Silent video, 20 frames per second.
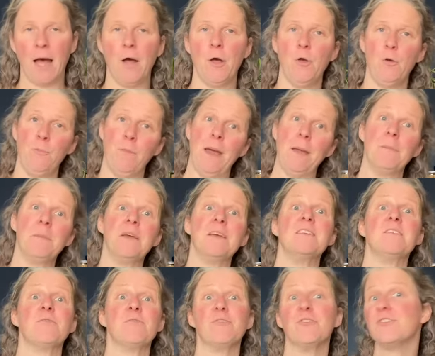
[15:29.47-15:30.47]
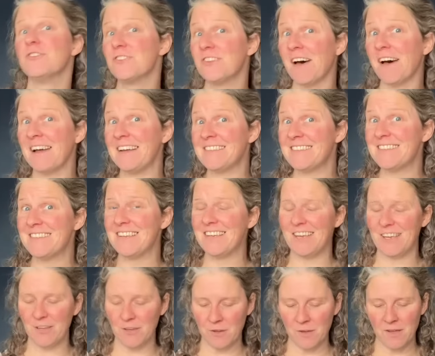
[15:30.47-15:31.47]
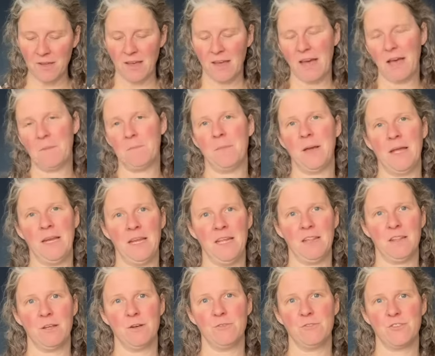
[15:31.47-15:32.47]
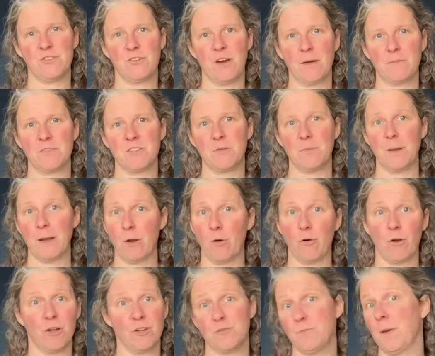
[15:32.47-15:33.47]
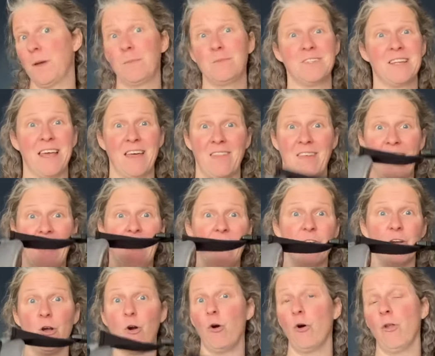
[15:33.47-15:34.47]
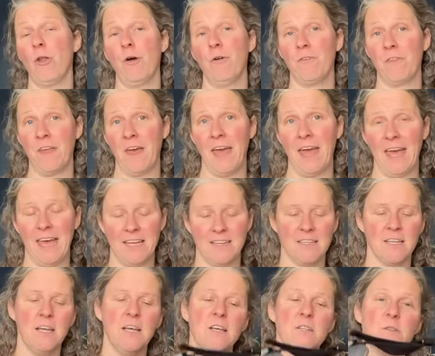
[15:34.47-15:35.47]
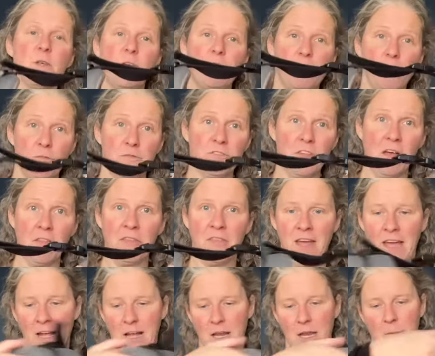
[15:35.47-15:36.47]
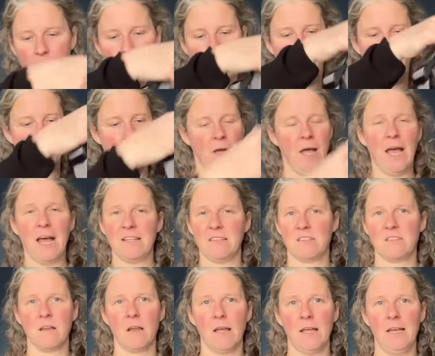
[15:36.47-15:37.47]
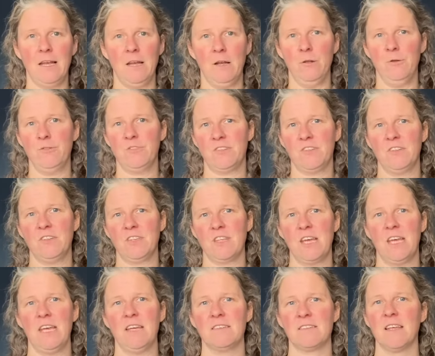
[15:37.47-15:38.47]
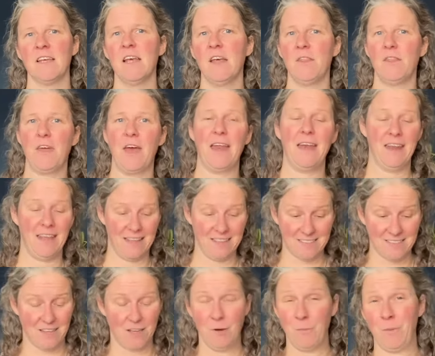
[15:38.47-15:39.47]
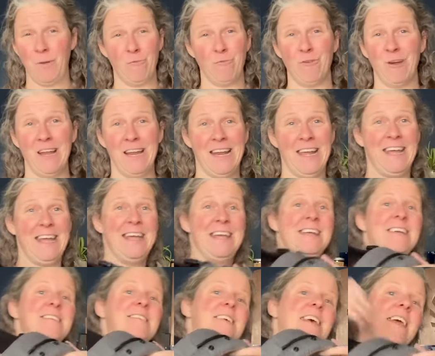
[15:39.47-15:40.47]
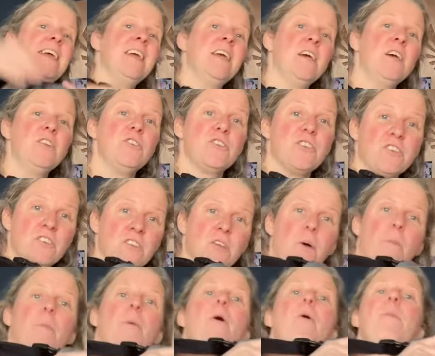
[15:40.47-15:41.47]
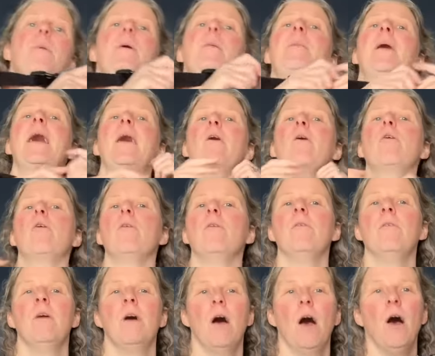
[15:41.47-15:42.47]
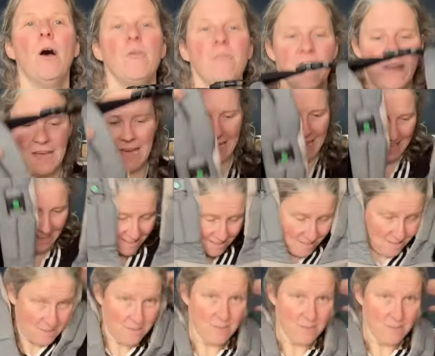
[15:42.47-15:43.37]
who may be a different size to you and may need those straps to be longer to be able to get the carrier on over their head. So if you've done that clip up and slightly loosened these, then it's going to be really easy just to pop it back on over your head